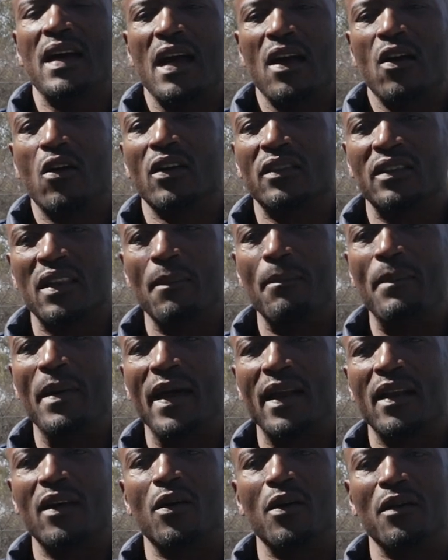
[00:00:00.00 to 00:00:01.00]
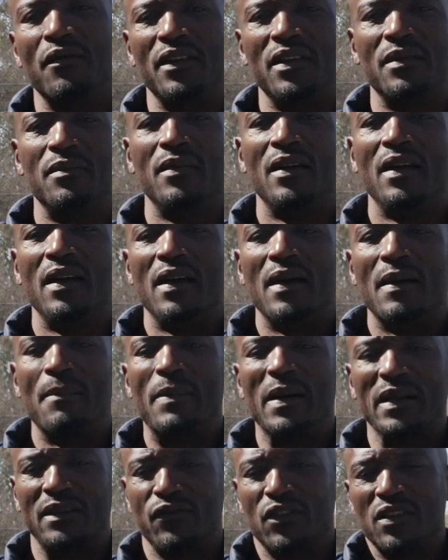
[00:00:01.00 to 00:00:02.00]
I got the better of him,
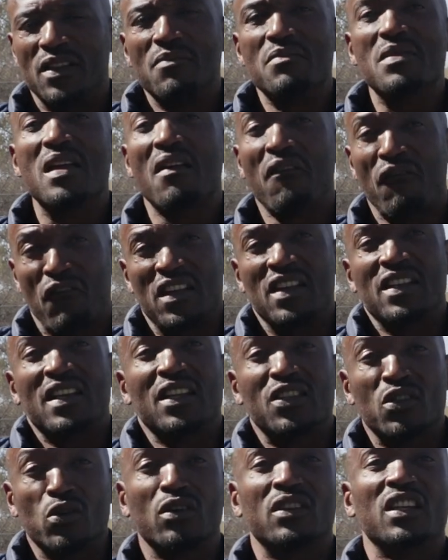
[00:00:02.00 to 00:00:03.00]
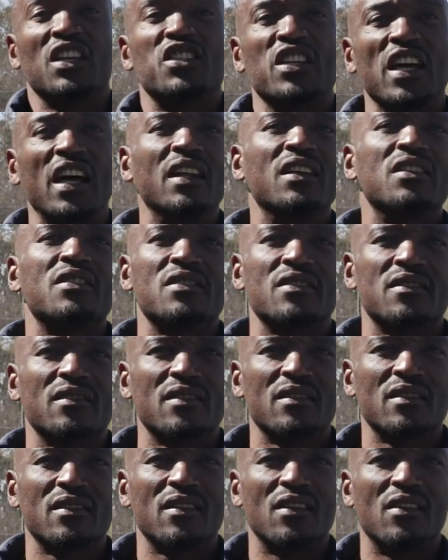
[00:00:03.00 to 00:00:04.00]
but for the mere fact that I took the challenge,
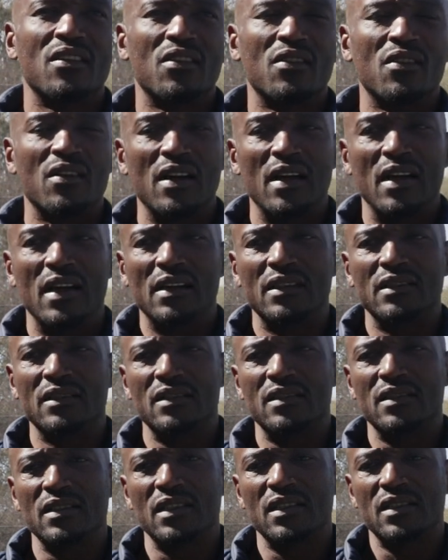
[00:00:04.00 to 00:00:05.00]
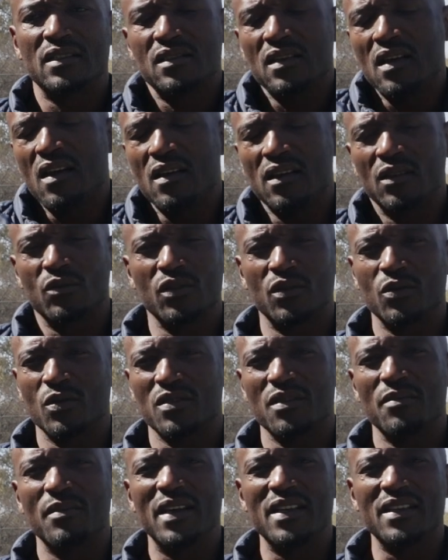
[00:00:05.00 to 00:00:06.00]
and I thought it
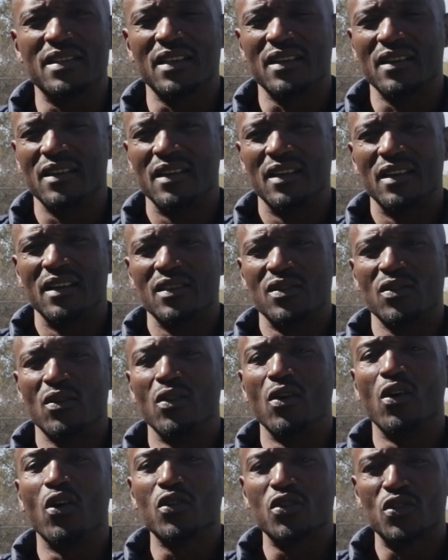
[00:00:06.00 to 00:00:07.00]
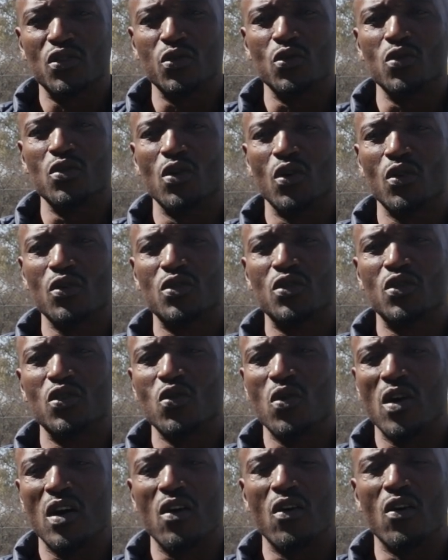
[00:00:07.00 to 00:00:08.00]
was amazing. So those two
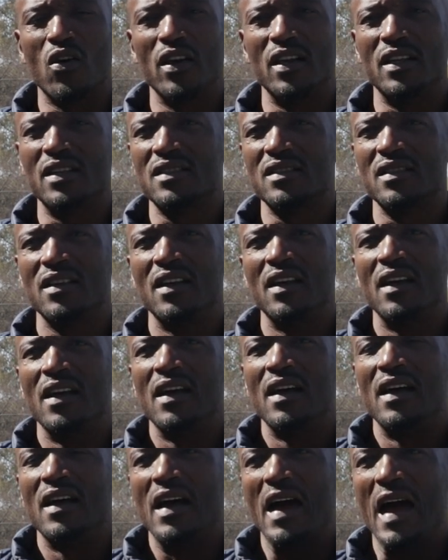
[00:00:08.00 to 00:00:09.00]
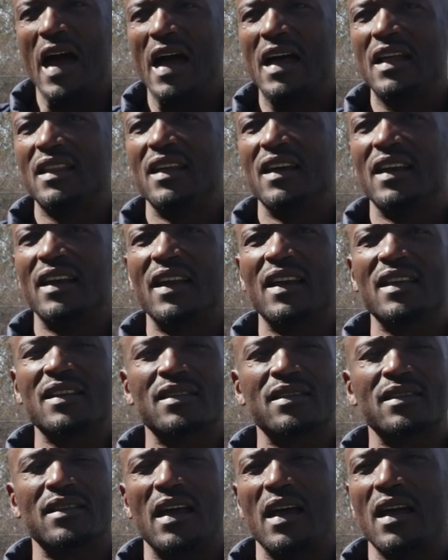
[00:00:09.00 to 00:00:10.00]
Angolans. The
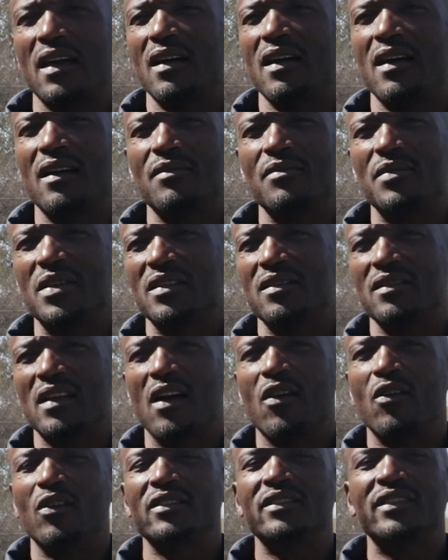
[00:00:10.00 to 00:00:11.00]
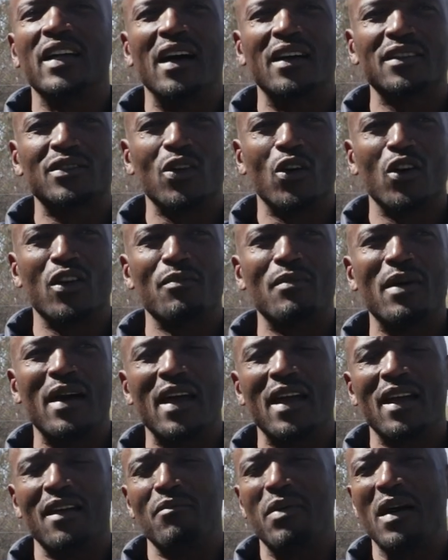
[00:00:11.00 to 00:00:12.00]
rest, I mean, I got dunked on
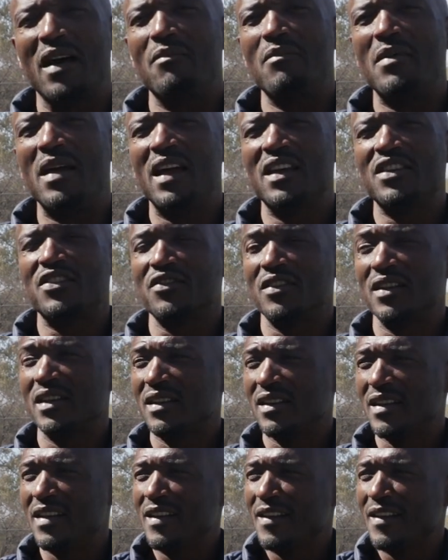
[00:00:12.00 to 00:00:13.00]
by Mejri,